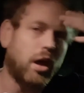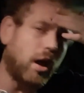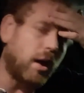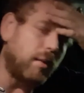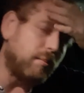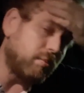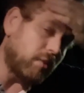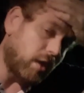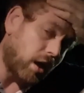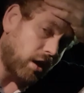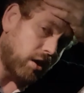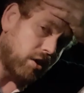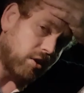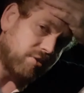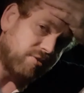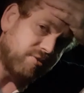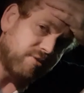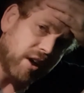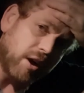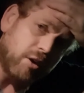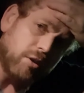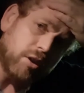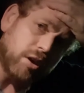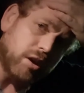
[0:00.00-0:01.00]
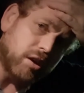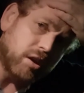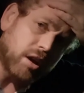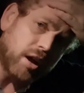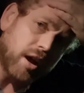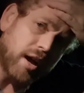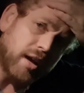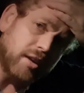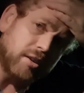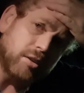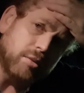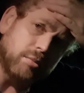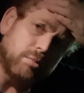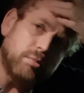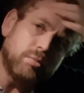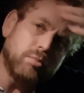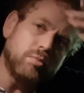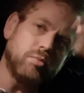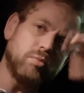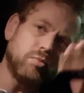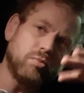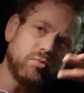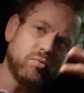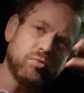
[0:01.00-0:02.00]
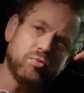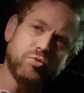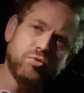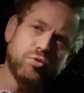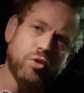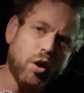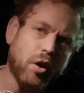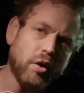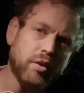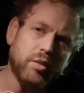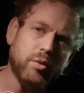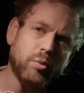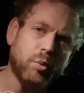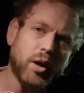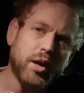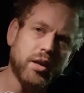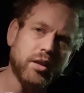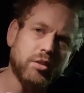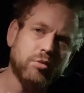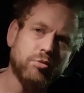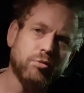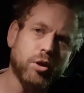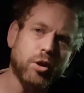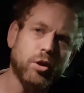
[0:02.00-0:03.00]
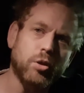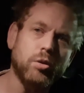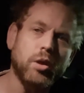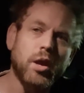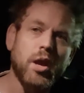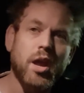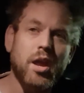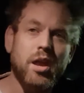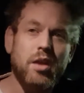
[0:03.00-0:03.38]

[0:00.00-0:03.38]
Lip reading: and I felt like I had them right the way through.